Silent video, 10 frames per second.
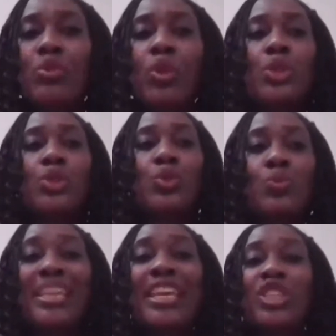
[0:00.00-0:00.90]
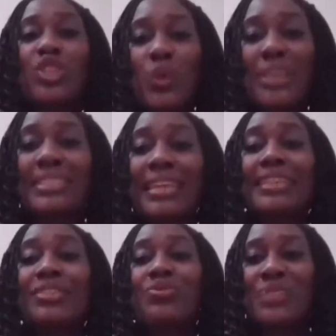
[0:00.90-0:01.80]
not to be interested
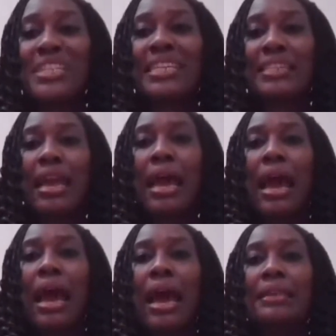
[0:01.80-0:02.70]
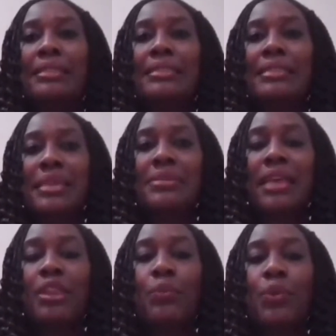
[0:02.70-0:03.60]
in reading, and it seems
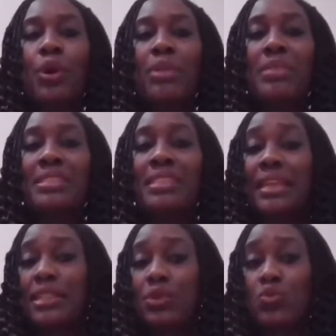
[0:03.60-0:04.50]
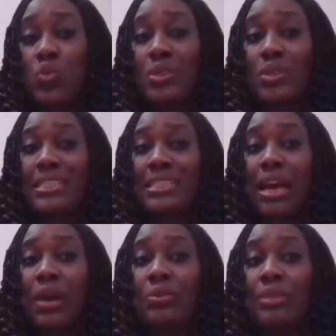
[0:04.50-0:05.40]
that the problem is getting worse
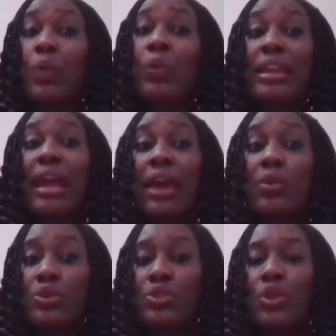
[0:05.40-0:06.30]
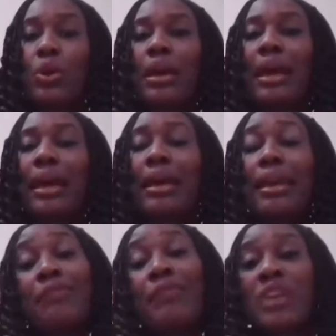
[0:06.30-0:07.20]
now than when I was younger.
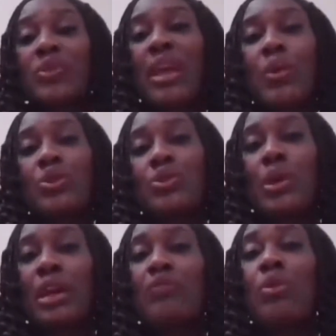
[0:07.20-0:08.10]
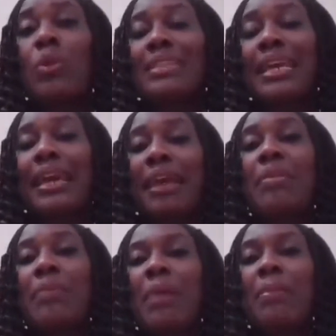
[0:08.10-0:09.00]
In fact, when I was younger, from what I can
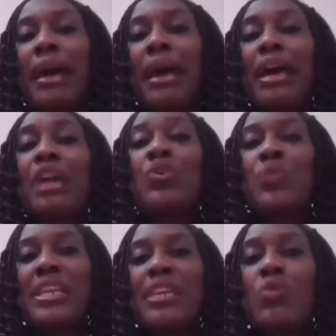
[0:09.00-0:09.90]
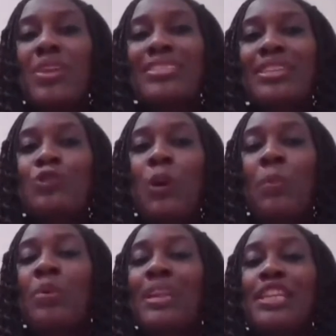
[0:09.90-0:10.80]
remember, reading was a
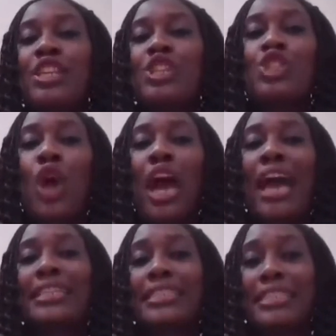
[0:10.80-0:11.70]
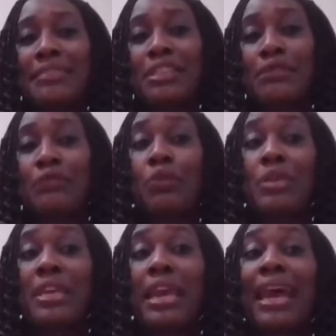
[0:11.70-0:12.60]
top leisure activity for
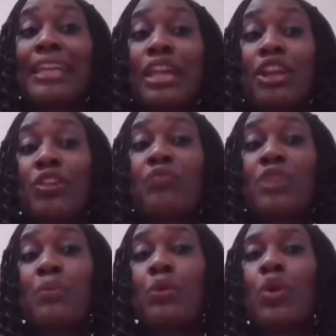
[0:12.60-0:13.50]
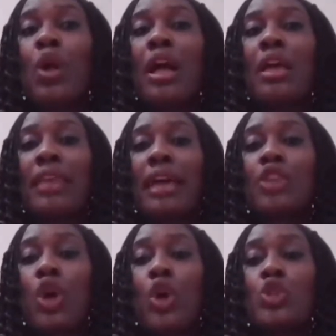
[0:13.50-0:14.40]
me and a lot of people
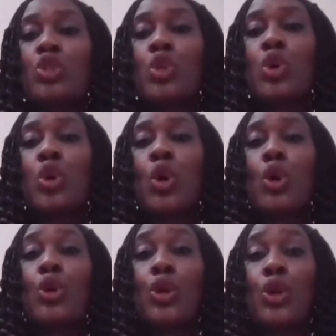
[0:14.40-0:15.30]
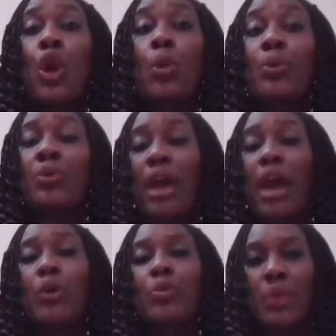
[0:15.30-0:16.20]
that also grew up
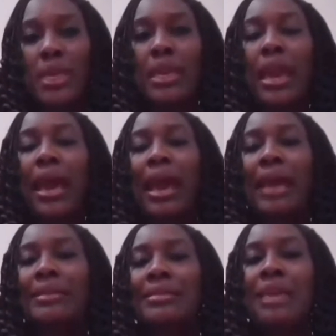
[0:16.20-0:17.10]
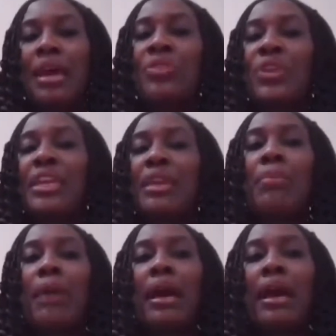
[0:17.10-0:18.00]
around me. And thinking
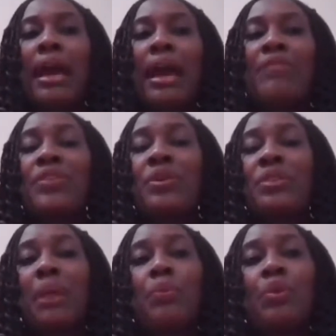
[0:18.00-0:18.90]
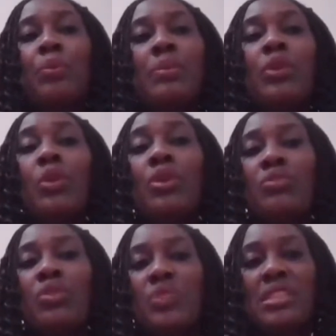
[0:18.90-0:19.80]
back, I feel that probably one of
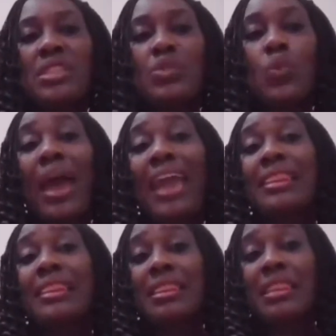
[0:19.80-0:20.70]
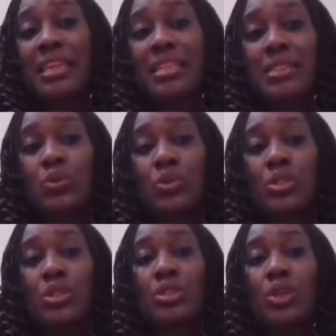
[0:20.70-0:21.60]
the reasons why this
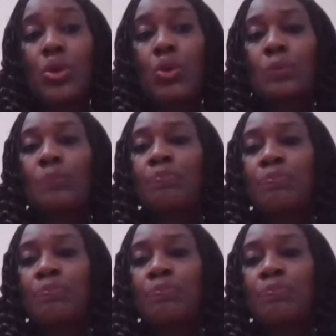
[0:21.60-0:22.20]
was so